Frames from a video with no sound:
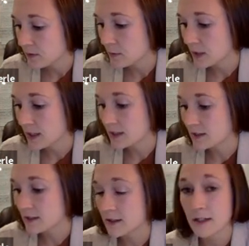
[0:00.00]
because it
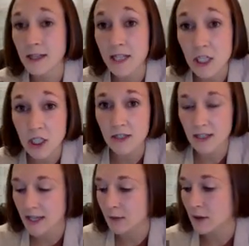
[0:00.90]
is collisions
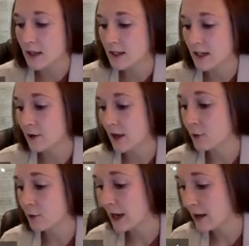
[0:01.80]
again with the container that
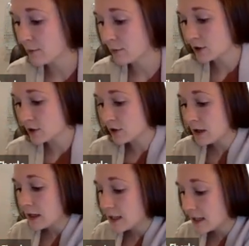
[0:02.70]
create pressure. So
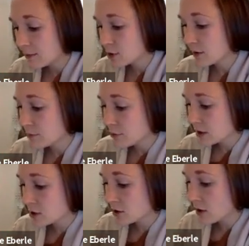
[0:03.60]
temperature and
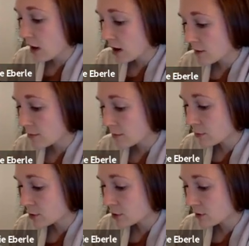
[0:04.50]
pressure are
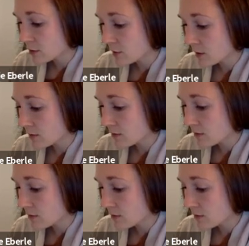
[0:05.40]
proportional as well.